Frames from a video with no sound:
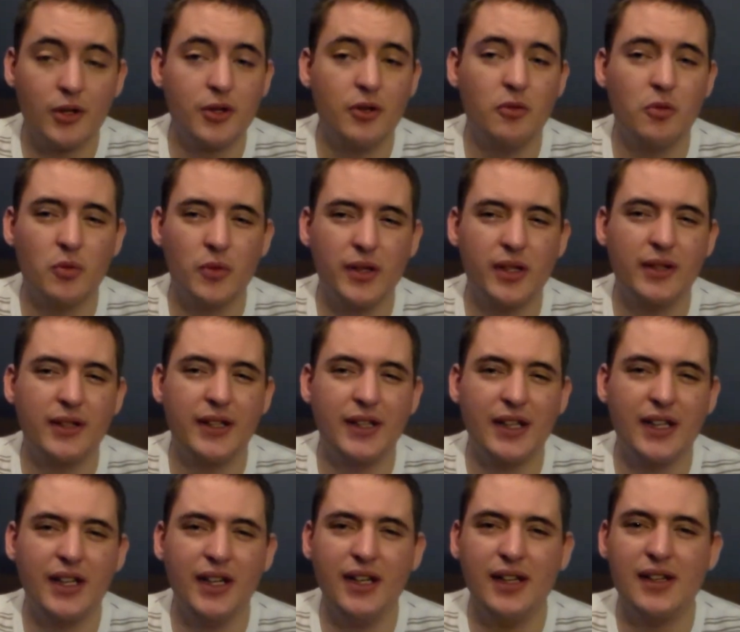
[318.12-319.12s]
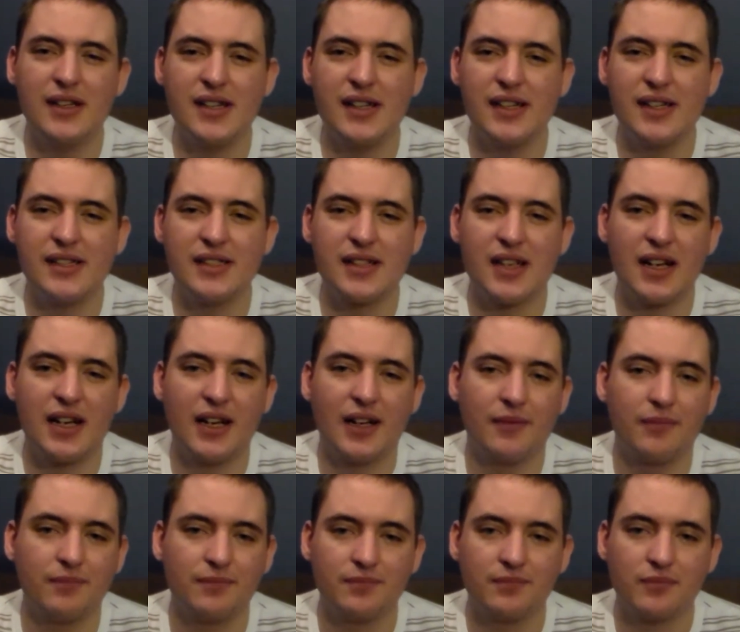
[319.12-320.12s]
you really need is
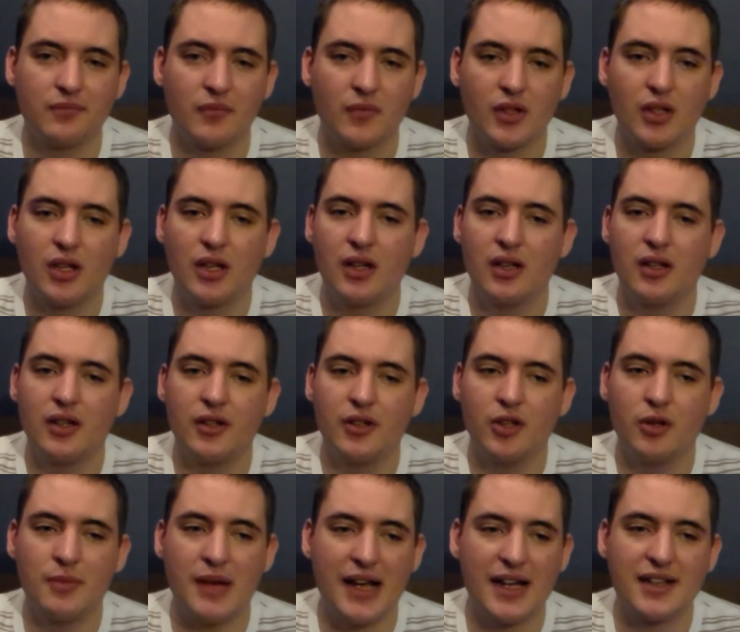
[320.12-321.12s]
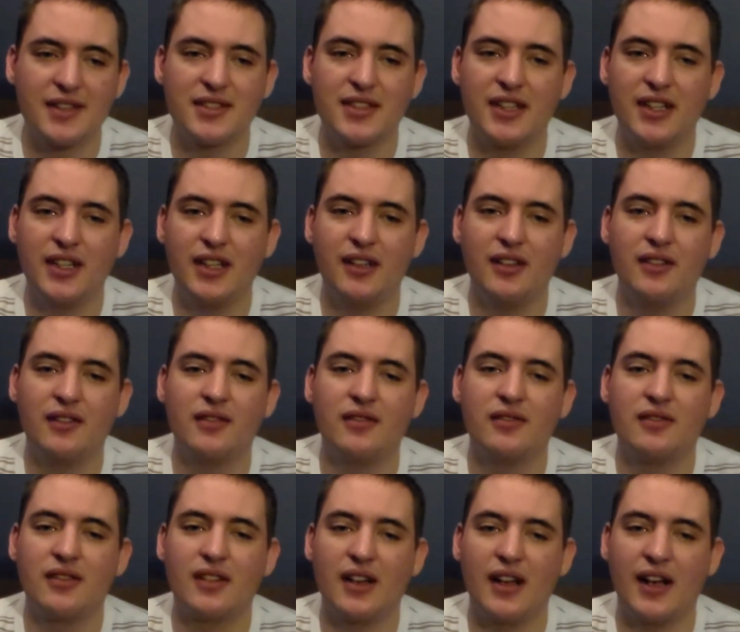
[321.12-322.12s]
your magazine
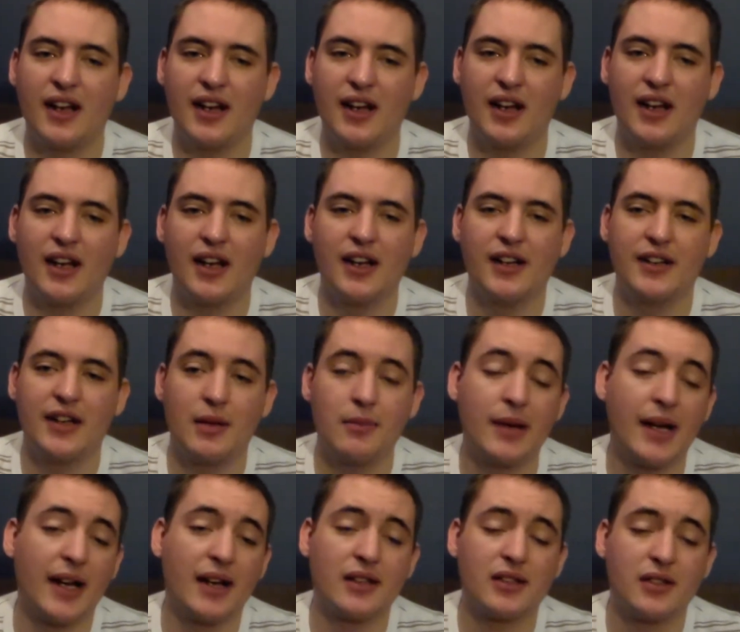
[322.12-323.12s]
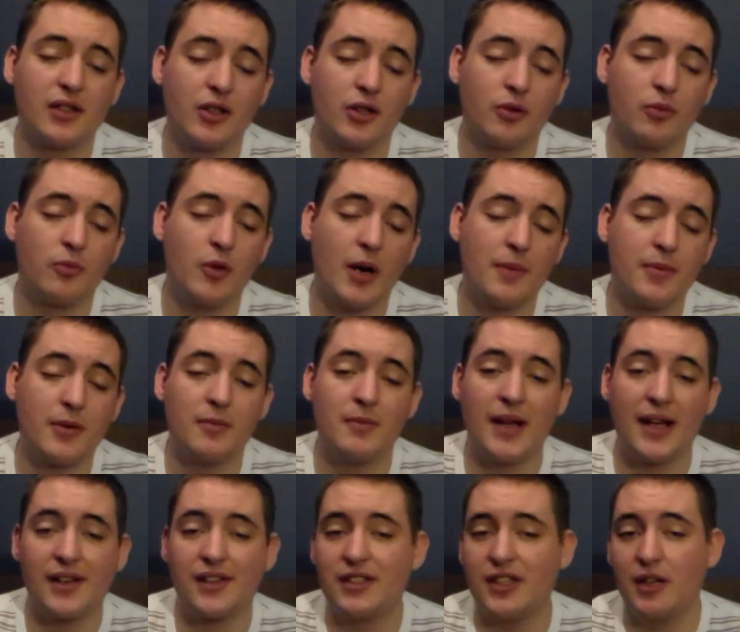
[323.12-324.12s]
and a mask, your weapon,
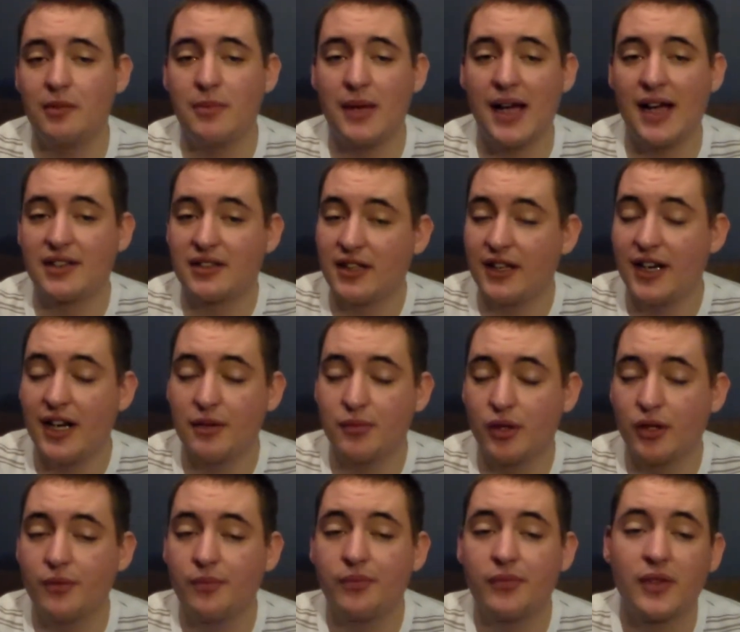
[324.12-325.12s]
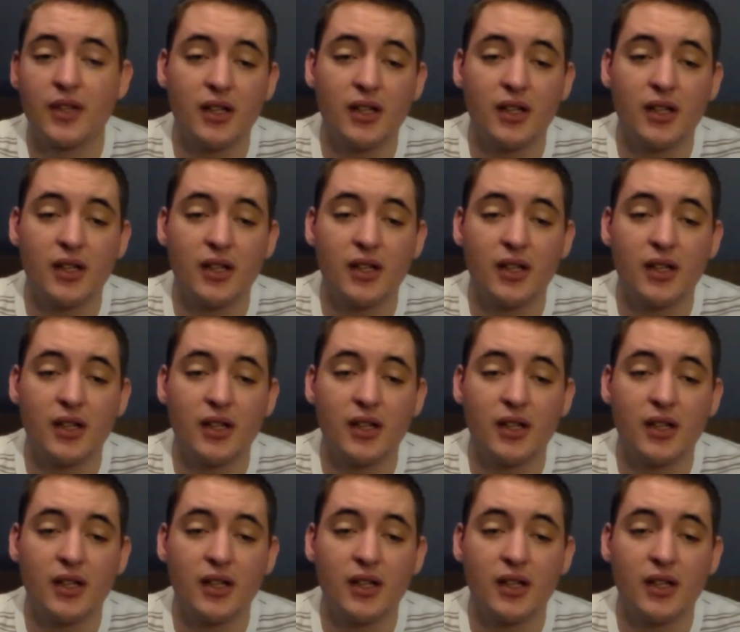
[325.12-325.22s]
magazine, mask, and ammo.